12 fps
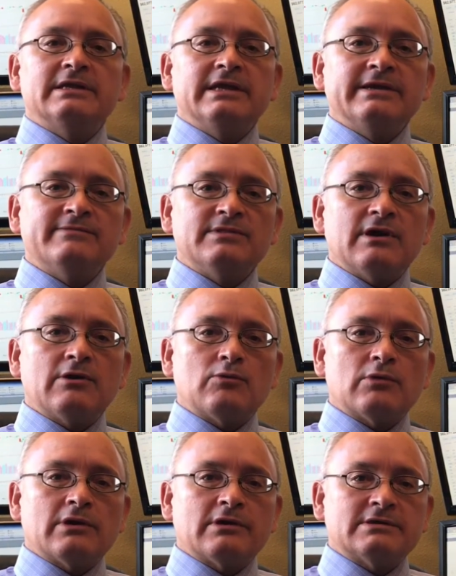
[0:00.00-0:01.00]
even though
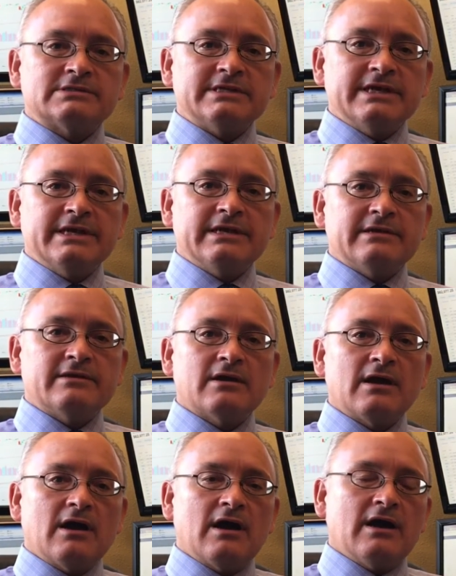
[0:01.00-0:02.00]
we're seeing
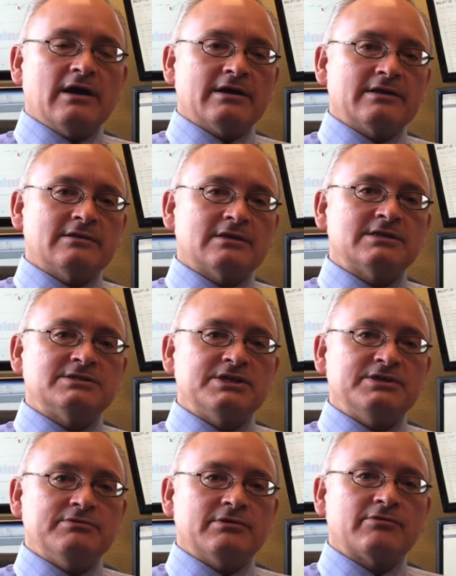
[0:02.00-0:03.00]

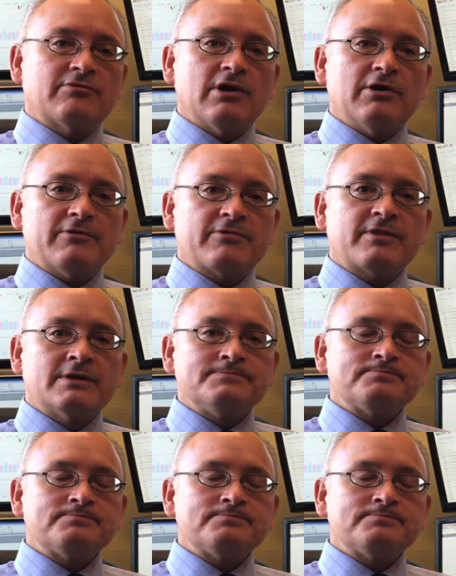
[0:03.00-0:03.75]
continued growth.